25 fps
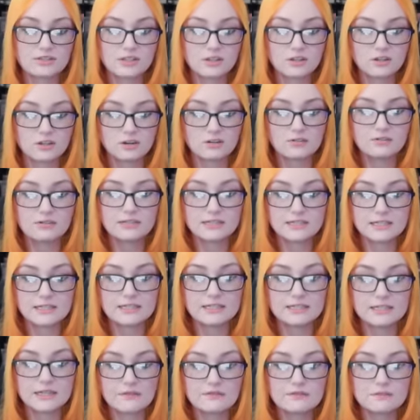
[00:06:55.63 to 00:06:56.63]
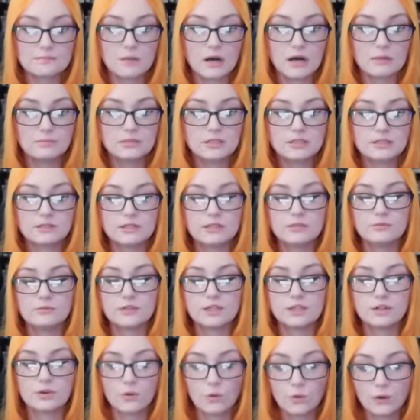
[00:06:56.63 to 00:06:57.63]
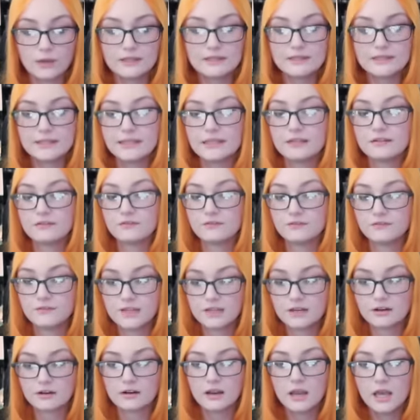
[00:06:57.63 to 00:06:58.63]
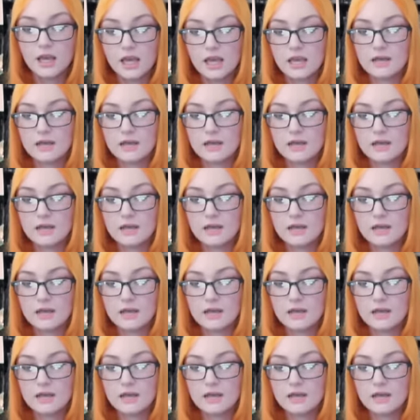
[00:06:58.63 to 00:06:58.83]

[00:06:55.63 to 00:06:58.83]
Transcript: than current day devs publicly recoiling in fear